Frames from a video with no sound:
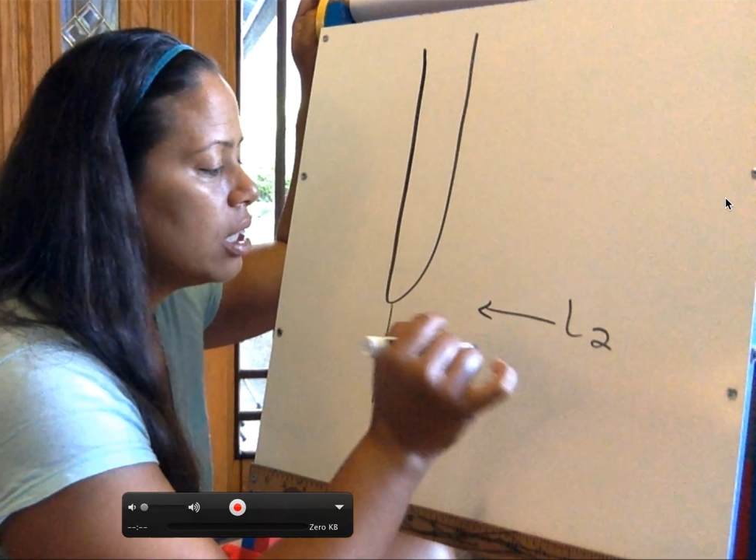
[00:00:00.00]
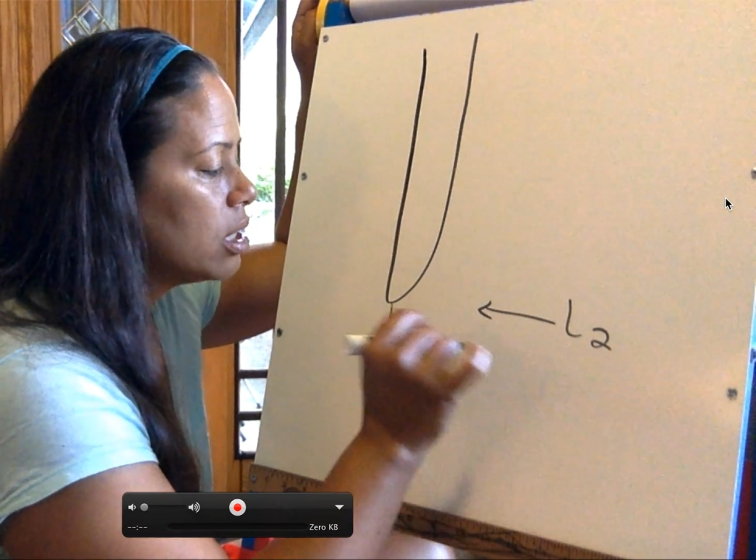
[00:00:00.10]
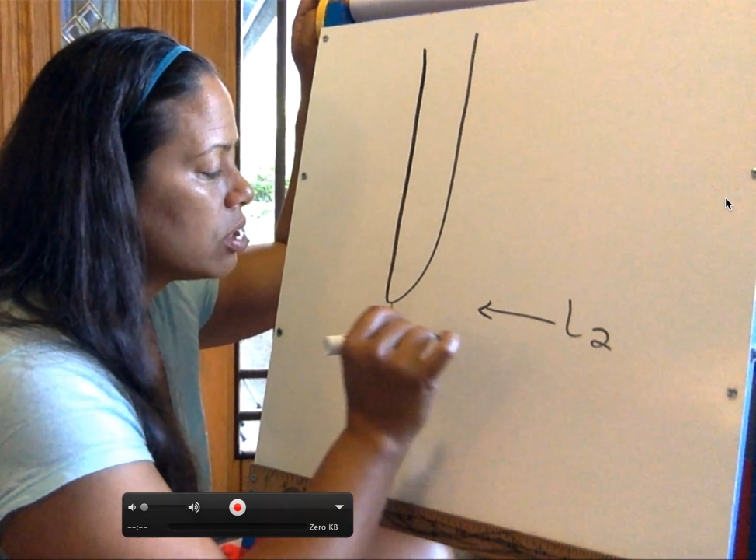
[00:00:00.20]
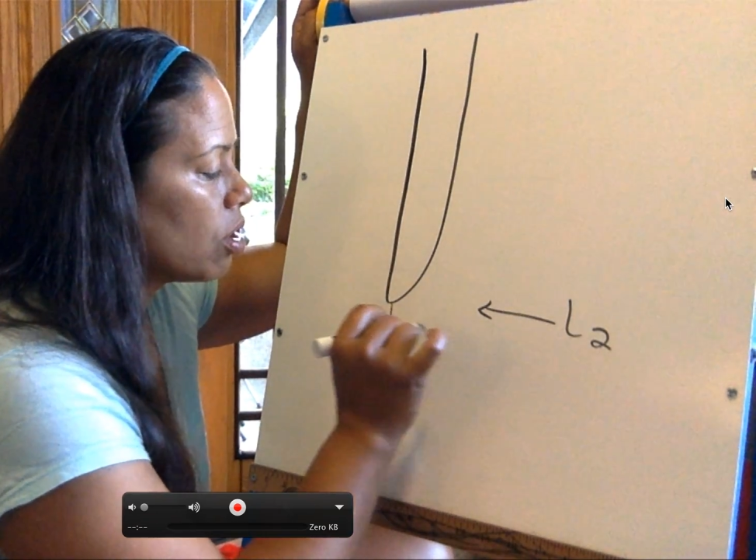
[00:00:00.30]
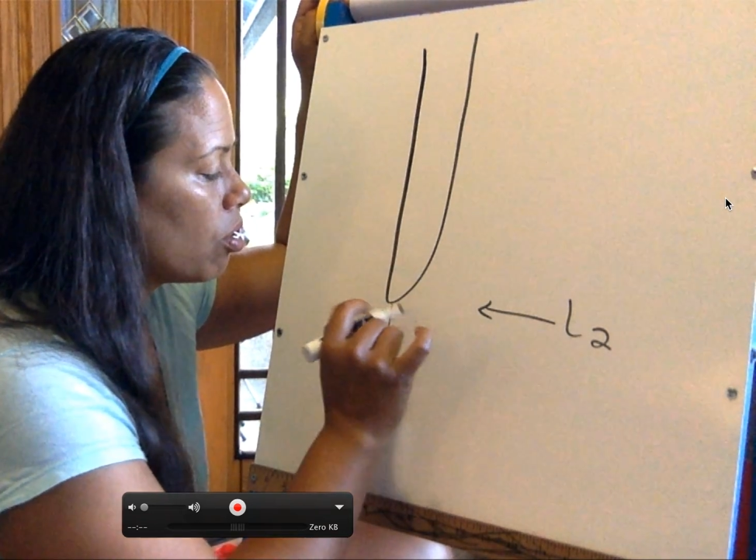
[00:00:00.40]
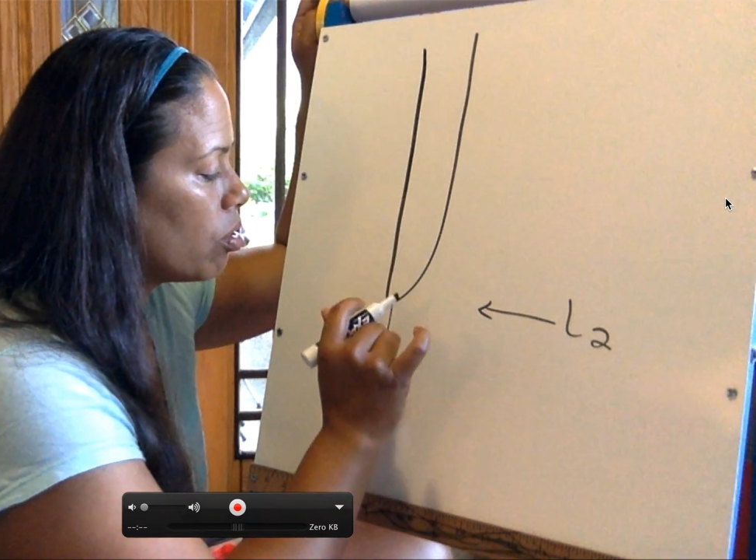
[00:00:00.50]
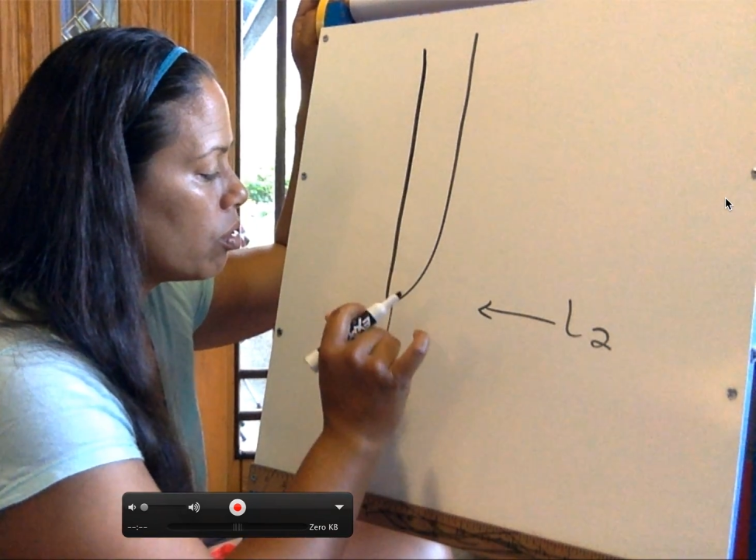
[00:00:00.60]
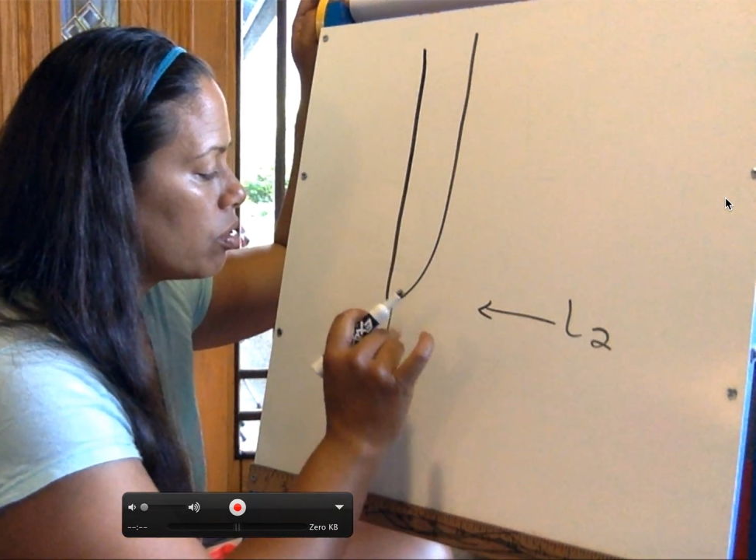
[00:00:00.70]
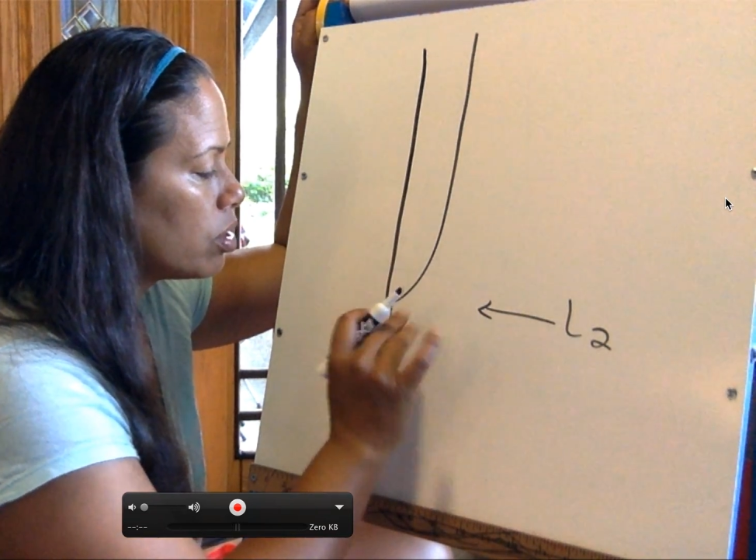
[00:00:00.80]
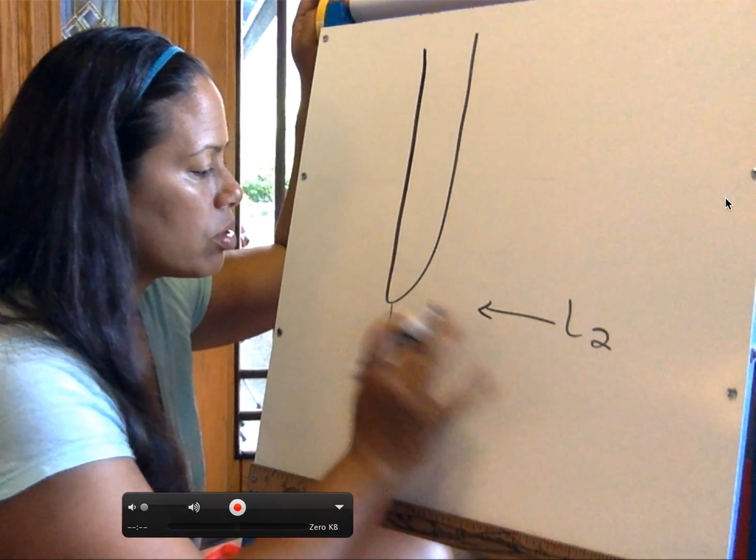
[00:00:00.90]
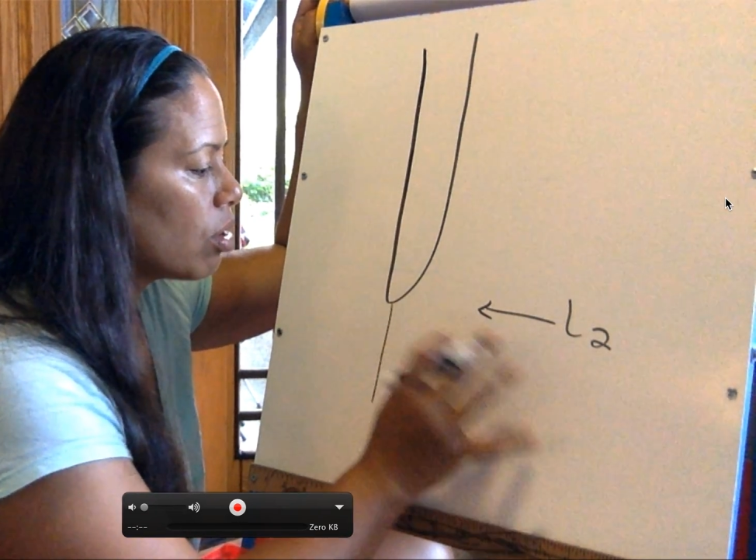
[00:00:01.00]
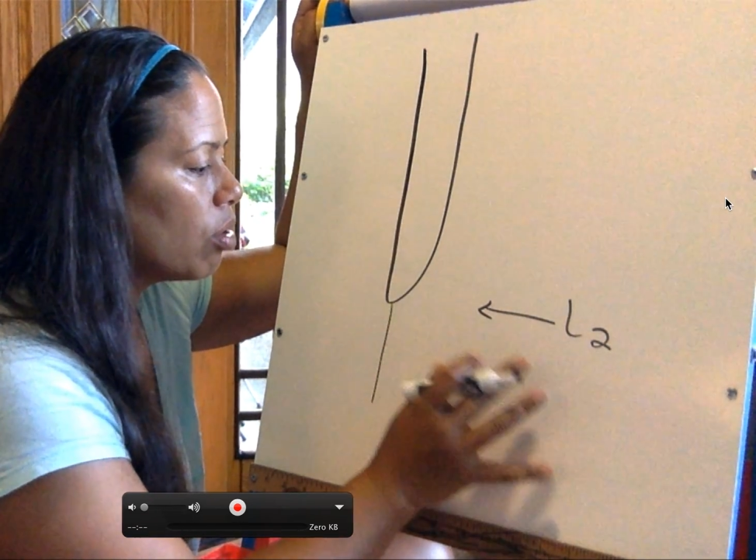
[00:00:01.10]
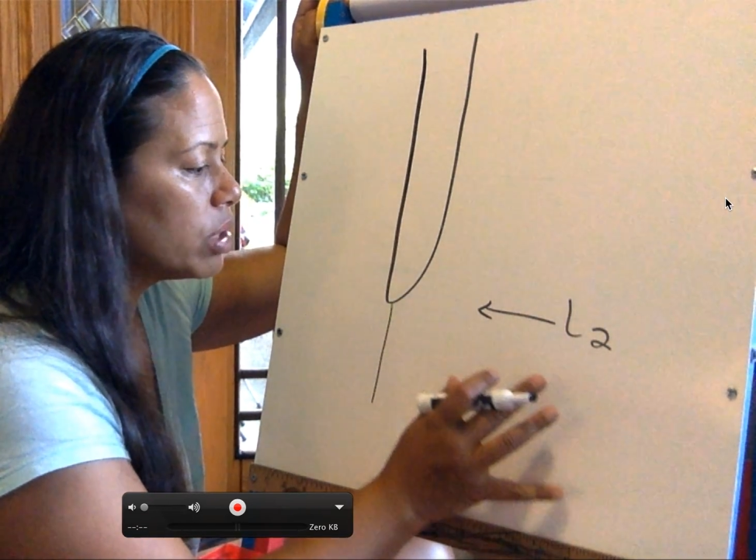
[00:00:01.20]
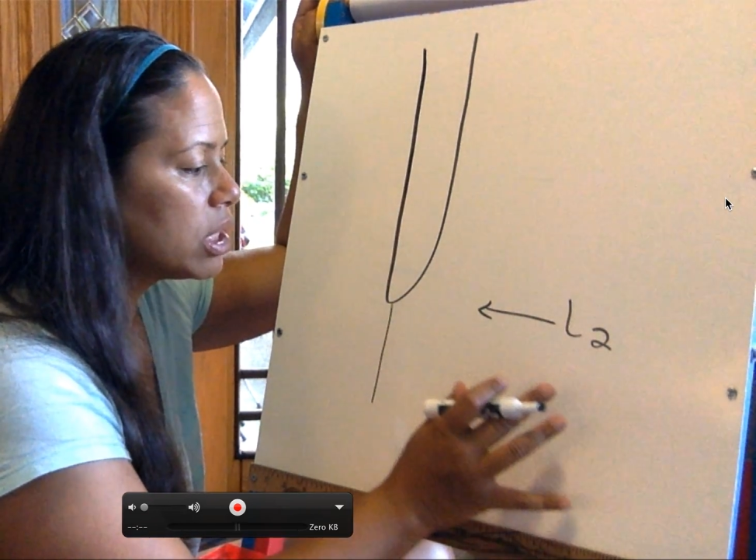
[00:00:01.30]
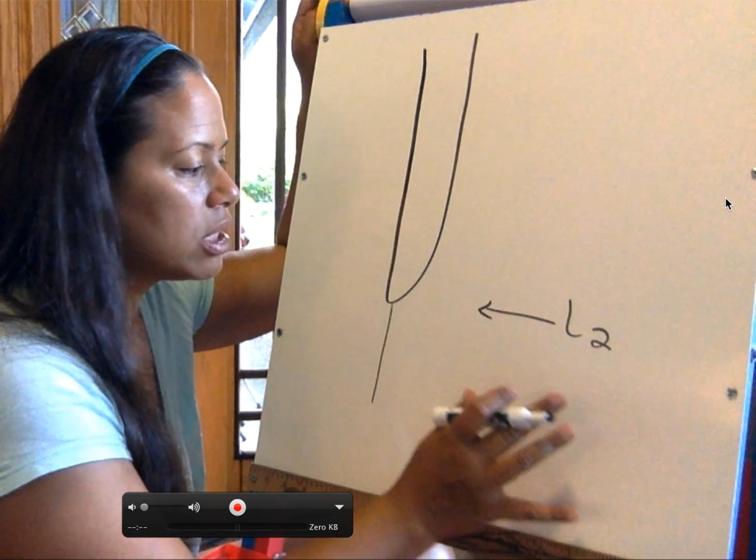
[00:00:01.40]
So there's
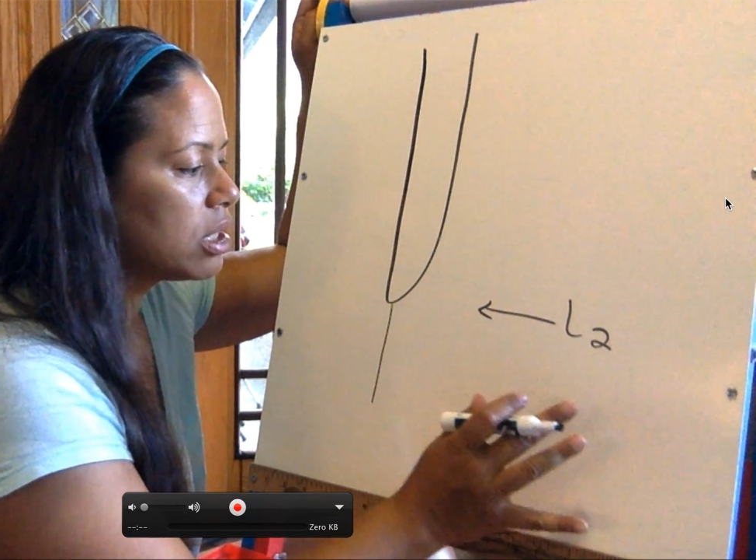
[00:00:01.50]
always